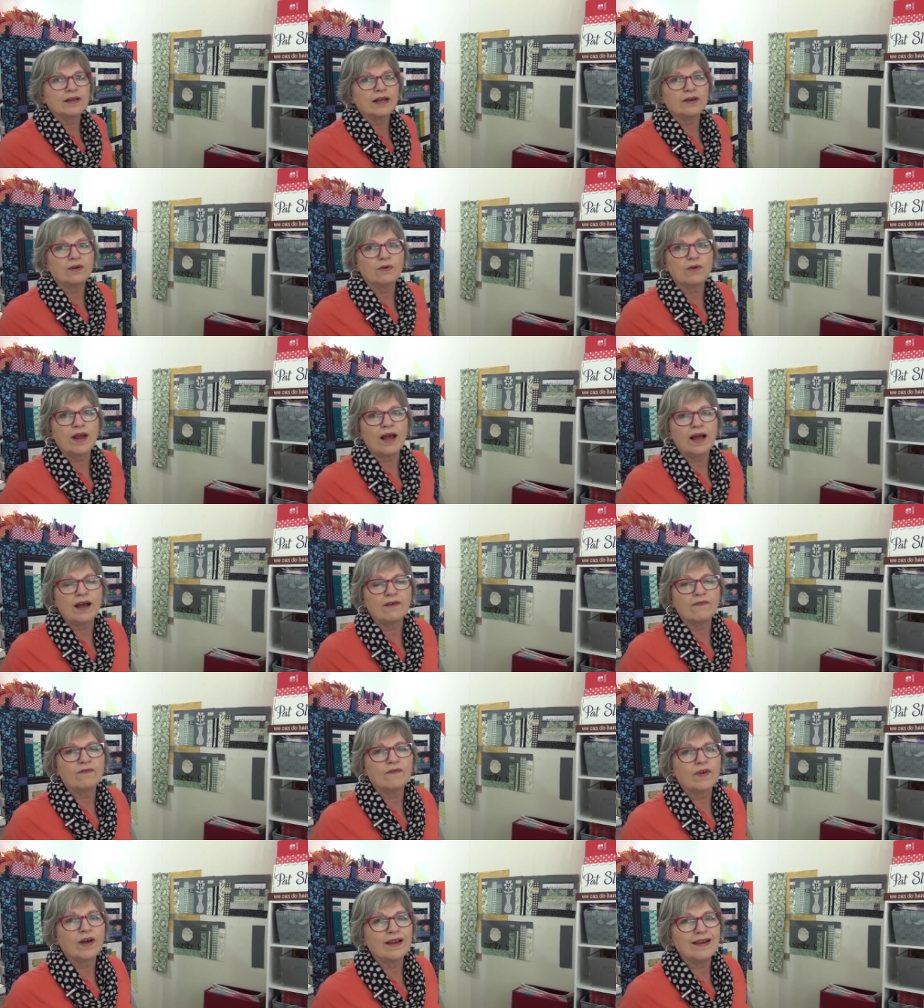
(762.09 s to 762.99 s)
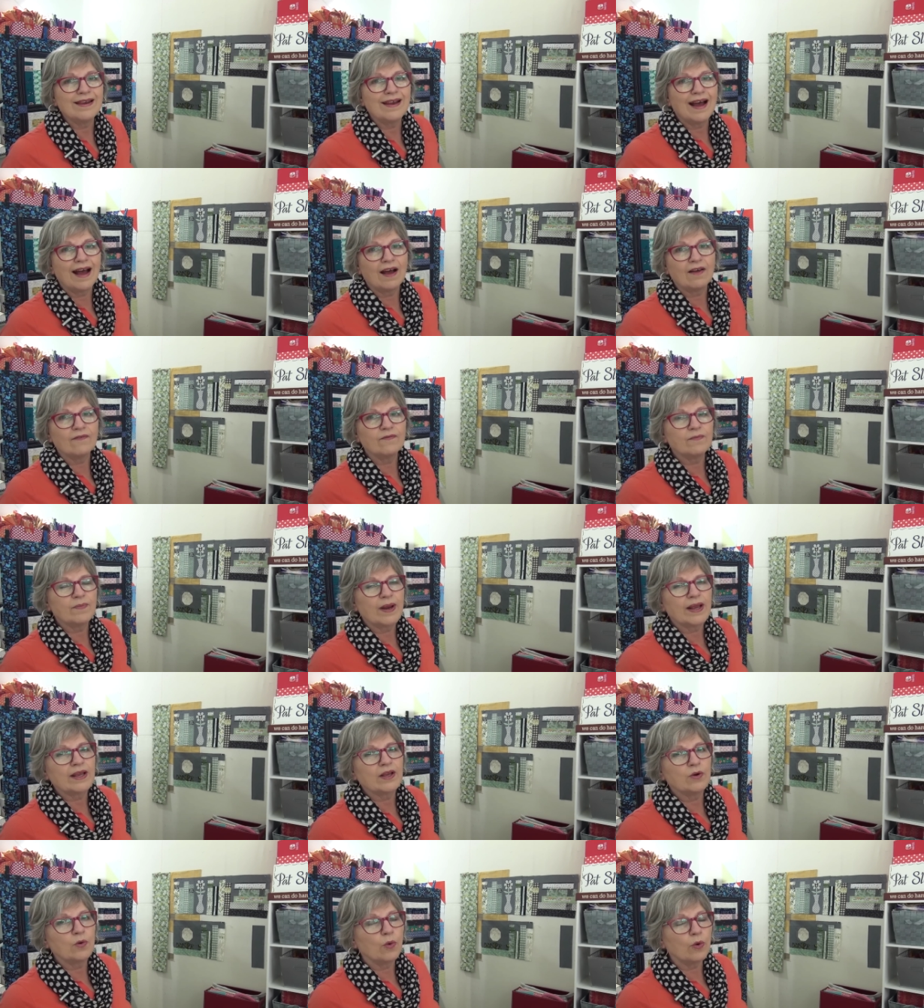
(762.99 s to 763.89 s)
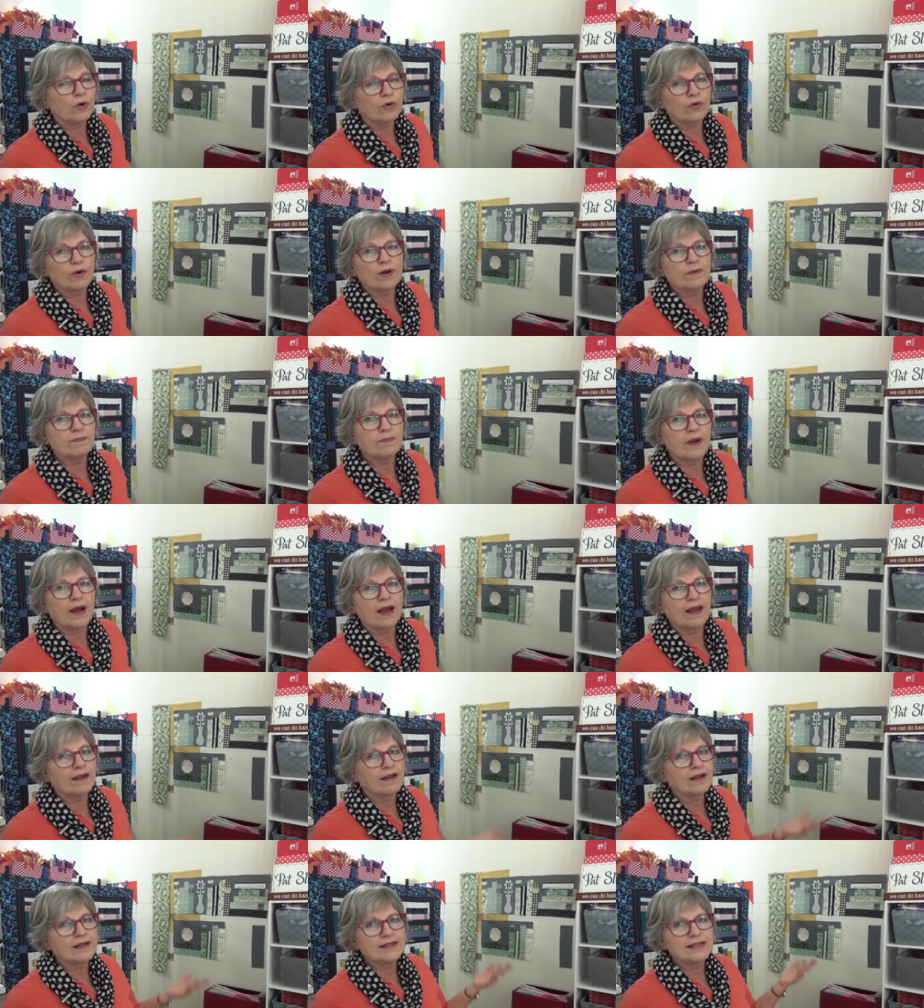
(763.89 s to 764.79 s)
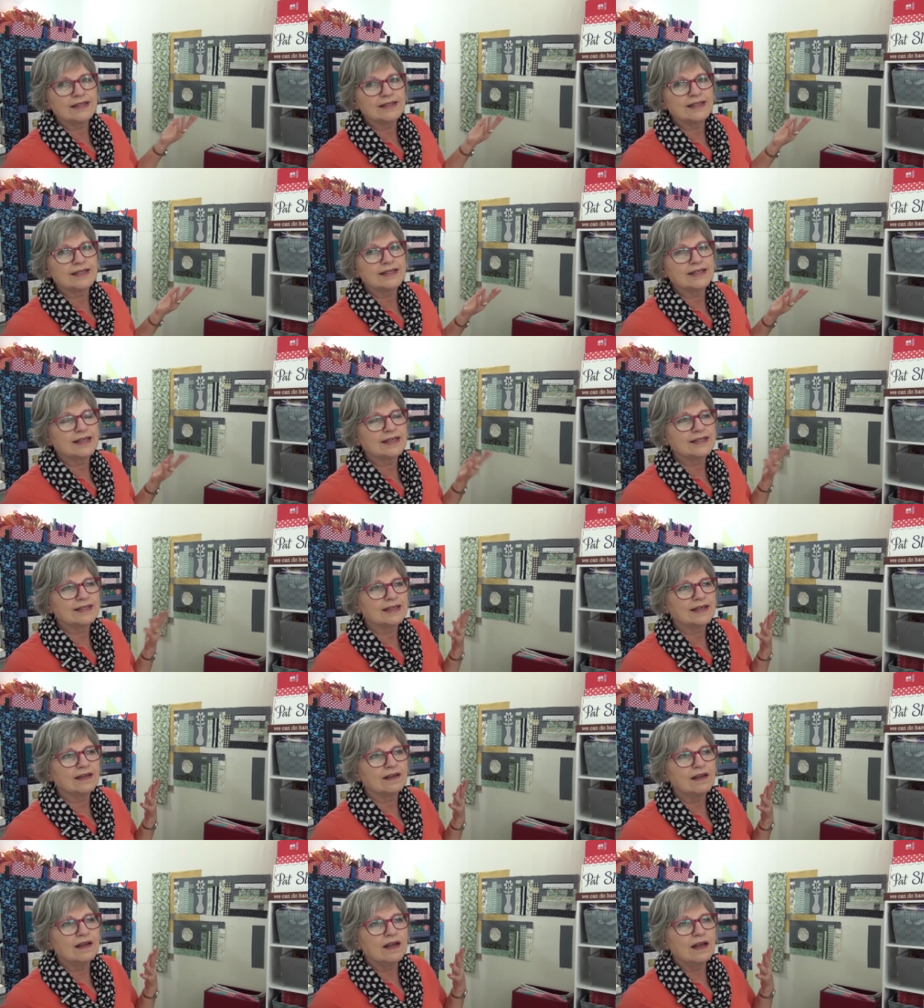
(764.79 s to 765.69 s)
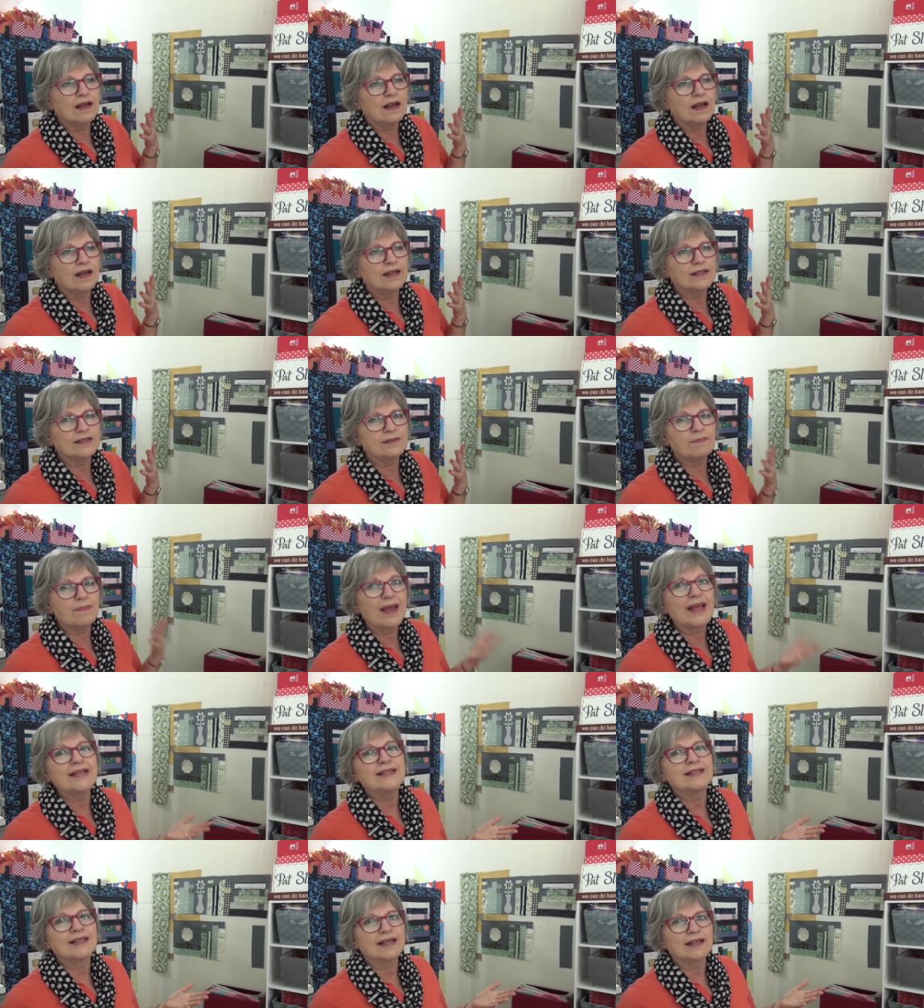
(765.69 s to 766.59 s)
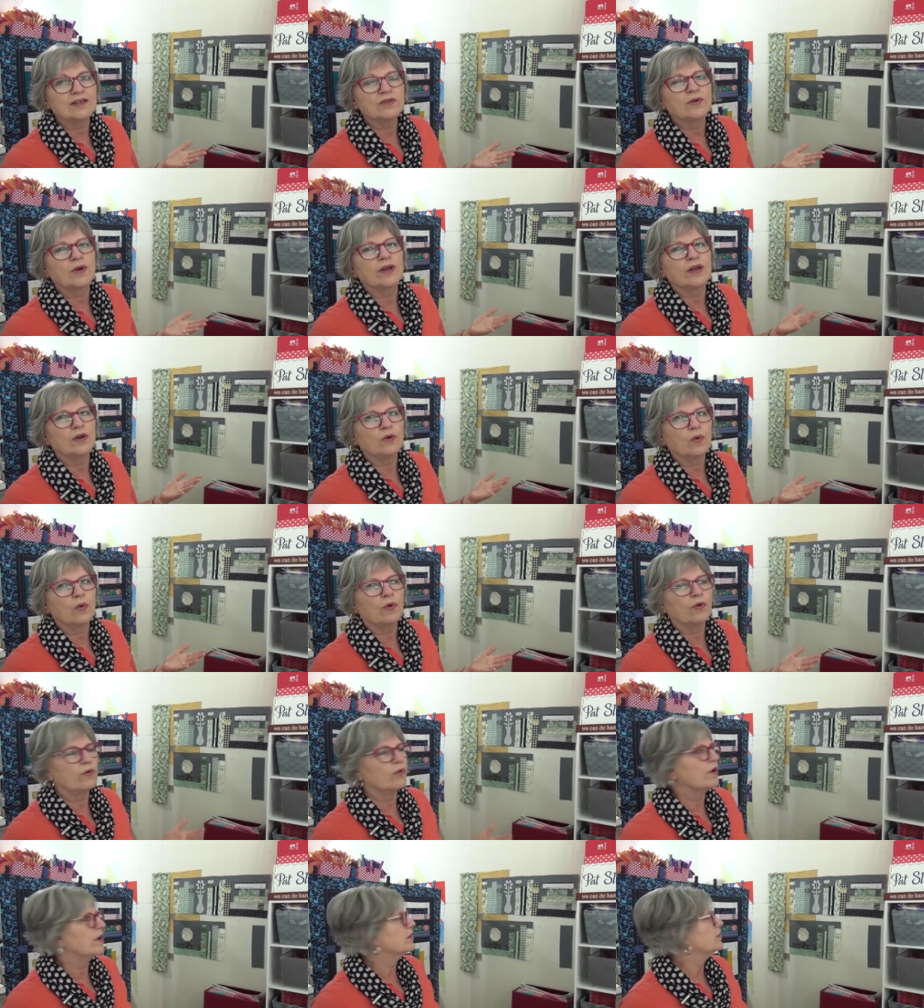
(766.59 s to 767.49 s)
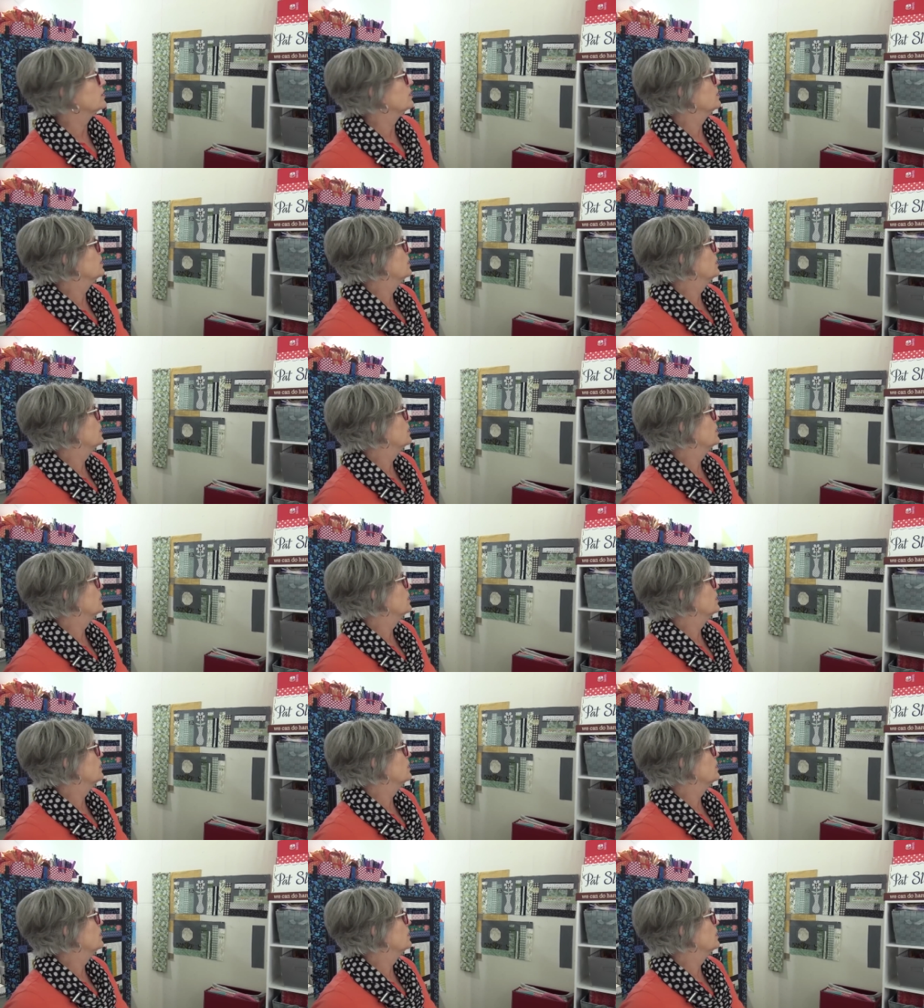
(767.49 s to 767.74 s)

I don't have enough, but I can order it by because it's a, it's a it's a basic, so I can order it.